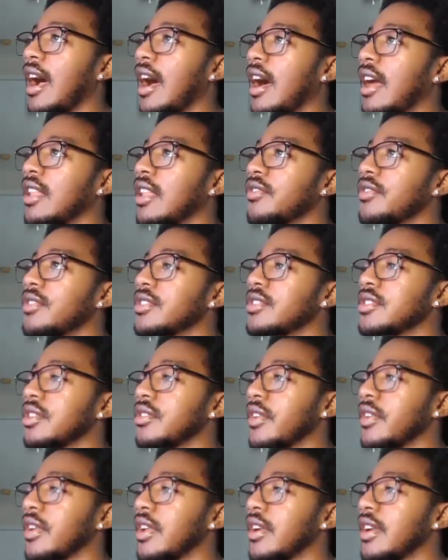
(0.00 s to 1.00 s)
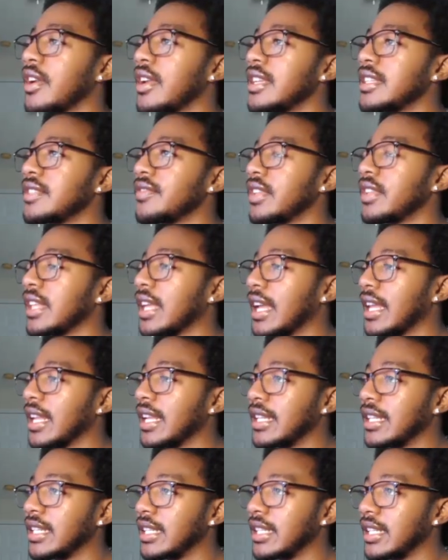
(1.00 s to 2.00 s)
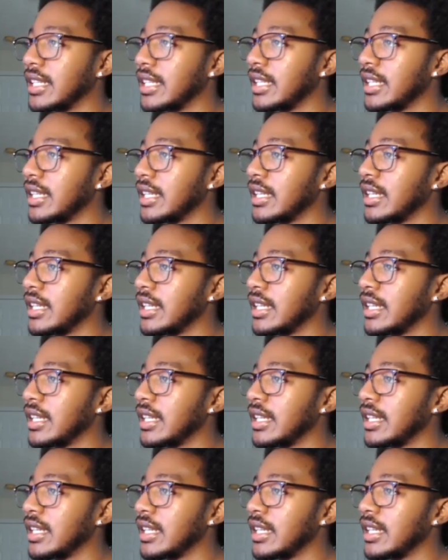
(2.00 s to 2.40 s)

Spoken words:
Oliver's over here, he's feeling kind of good.